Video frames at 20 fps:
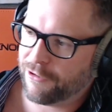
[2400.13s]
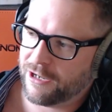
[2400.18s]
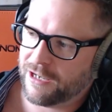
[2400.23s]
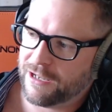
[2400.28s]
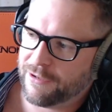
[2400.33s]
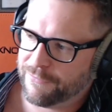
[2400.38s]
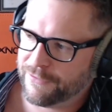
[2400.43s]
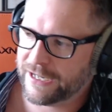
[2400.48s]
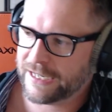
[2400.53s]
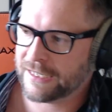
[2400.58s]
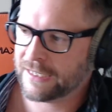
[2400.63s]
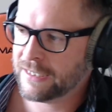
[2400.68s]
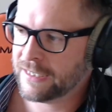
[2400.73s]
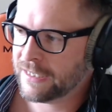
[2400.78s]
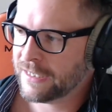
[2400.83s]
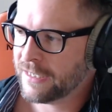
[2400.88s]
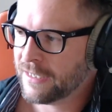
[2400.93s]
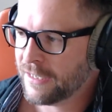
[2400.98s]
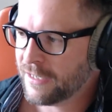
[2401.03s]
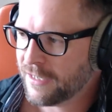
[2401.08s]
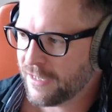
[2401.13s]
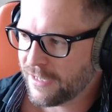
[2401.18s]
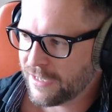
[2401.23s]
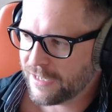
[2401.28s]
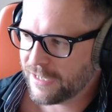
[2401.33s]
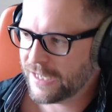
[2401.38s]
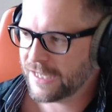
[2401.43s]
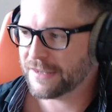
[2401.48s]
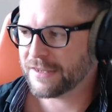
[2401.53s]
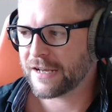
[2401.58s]
a living,
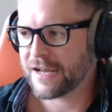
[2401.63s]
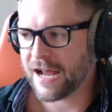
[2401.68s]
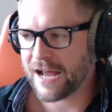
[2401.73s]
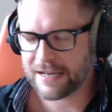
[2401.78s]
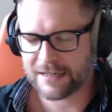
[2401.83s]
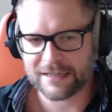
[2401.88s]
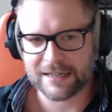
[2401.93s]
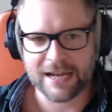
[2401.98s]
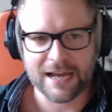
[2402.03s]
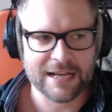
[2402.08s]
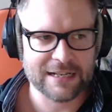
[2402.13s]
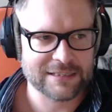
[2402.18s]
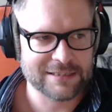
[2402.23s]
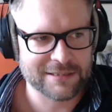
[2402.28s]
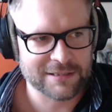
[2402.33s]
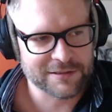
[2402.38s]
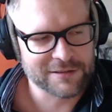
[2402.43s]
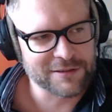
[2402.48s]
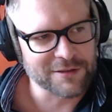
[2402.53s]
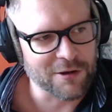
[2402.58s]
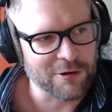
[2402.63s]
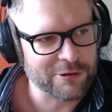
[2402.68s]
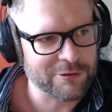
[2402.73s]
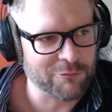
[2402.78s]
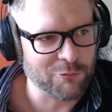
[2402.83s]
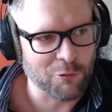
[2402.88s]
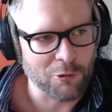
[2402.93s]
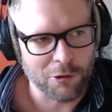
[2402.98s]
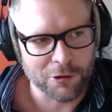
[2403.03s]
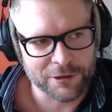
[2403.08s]
the kind of guys Snowden
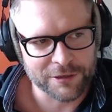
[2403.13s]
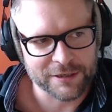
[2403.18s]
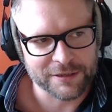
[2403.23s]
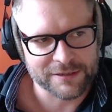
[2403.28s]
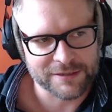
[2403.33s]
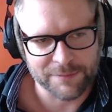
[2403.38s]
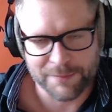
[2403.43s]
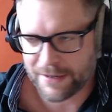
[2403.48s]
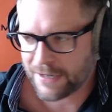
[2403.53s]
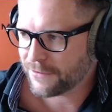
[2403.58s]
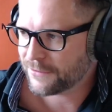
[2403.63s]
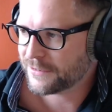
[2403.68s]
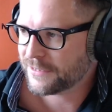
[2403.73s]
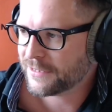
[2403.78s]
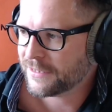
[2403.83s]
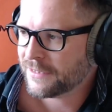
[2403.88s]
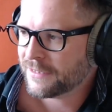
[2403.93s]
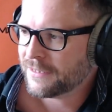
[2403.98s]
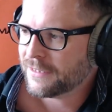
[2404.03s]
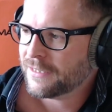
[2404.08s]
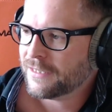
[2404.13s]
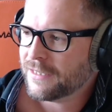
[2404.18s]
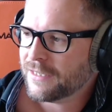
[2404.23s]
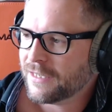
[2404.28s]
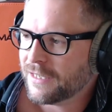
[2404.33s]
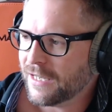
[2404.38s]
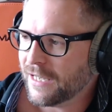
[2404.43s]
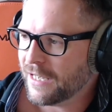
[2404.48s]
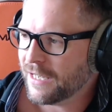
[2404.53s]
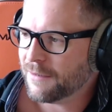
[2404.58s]
warned us about,
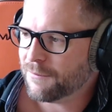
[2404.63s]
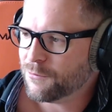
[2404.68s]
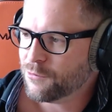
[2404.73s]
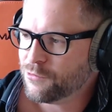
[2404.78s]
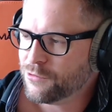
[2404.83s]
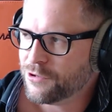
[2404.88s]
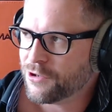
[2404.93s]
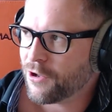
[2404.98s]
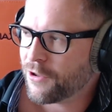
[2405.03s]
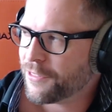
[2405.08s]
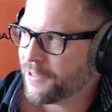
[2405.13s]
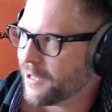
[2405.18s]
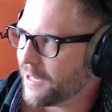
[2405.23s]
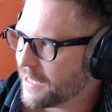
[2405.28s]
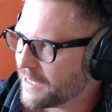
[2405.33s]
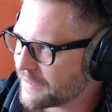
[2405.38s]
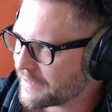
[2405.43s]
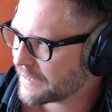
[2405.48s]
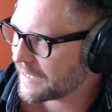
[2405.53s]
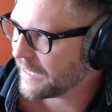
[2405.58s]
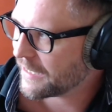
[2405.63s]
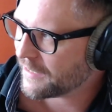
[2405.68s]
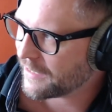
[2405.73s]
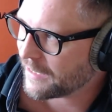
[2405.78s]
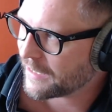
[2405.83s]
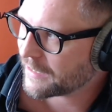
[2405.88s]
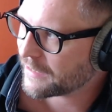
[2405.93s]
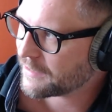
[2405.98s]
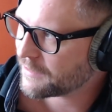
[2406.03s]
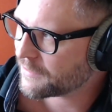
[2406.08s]
who nonetheless get like